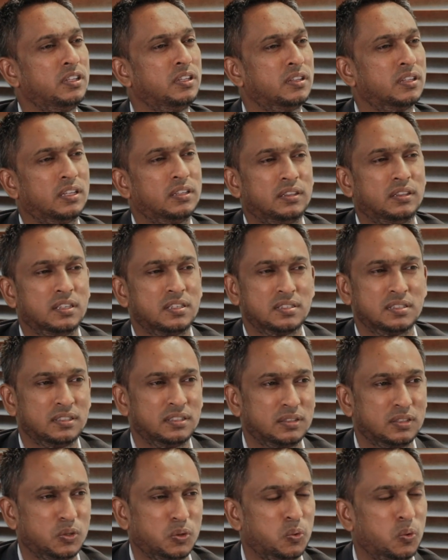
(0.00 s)
you think that
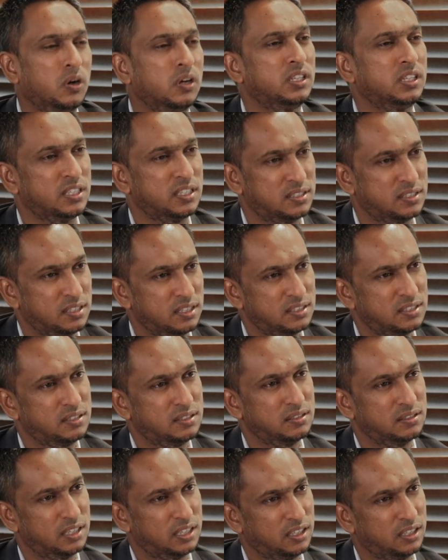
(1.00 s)
doesn't quite
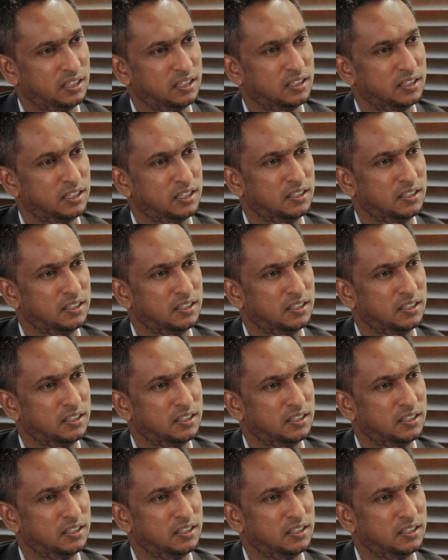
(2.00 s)
exist today?